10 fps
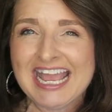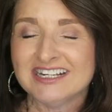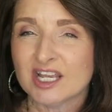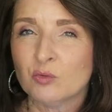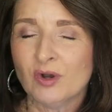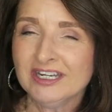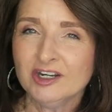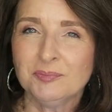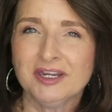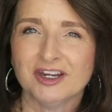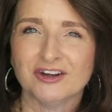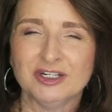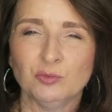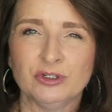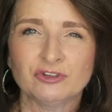And I wanted a pair
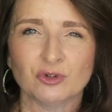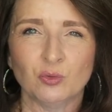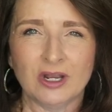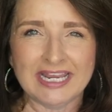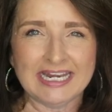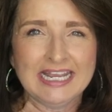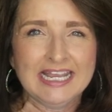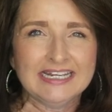in winter white.